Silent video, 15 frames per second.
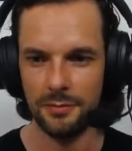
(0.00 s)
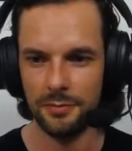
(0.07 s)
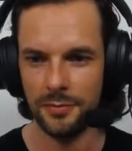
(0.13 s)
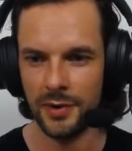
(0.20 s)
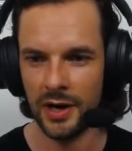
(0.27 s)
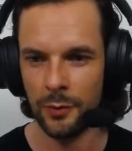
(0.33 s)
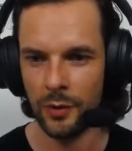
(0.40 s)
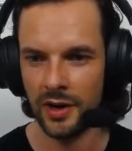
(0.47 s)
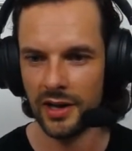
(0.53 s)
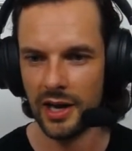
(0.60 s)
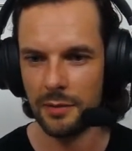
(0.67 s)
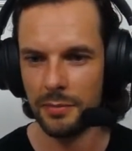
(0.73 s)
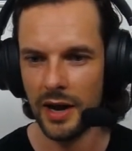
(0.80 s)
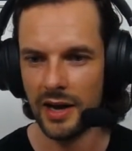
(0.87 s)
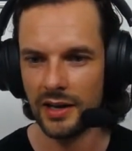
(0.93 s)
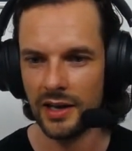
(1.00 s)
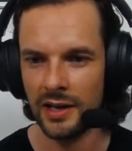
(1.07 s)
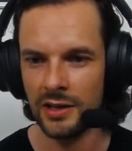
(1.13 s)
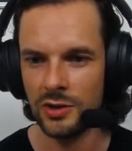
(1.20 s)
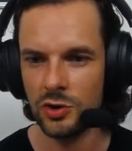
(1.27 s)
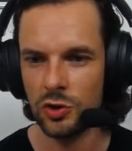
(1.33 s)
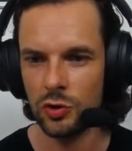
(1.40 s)
But I want to get back
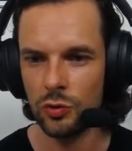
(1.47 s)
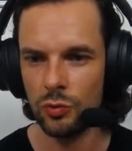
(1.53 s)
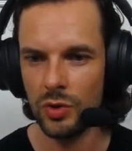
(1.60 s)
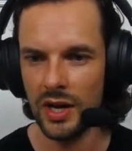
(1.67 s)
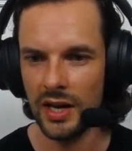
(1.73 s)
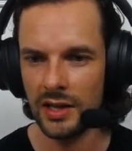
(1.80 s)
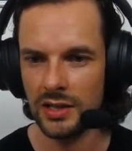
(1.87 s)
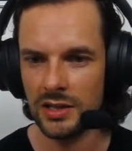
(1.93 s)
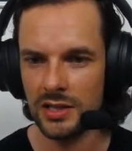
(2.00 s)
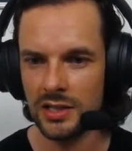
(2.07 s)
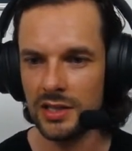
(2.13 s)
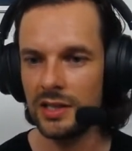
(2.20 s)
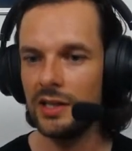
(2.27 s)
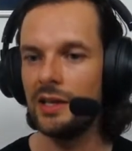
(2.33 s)
into it.